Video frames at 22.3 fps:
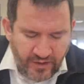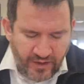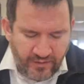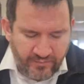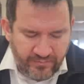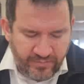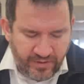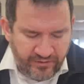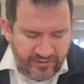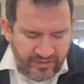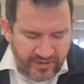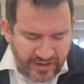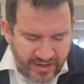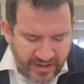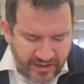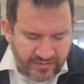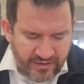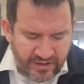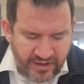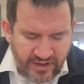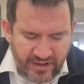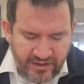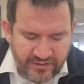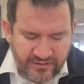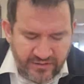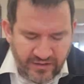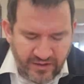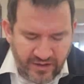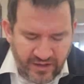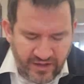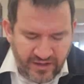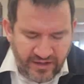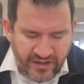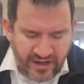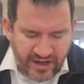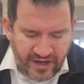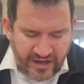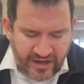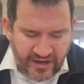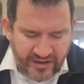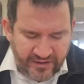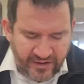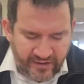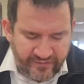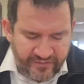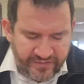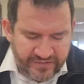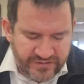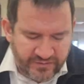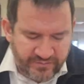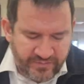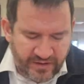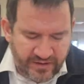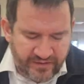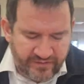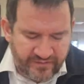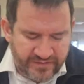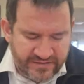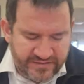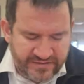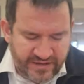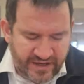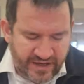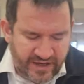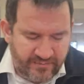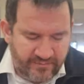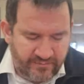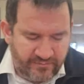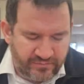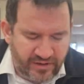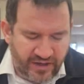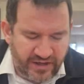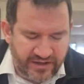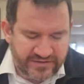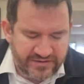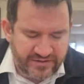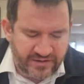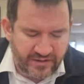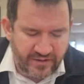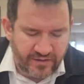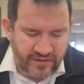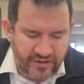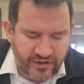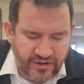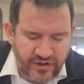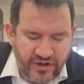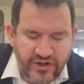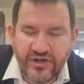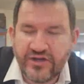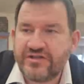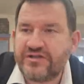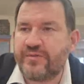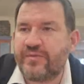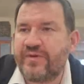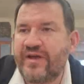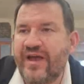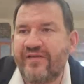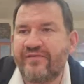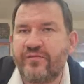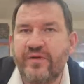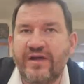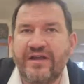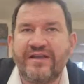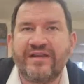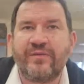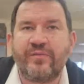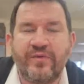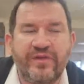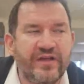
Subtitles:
And Bari Niklat, it's all part of the same brisa. So we end up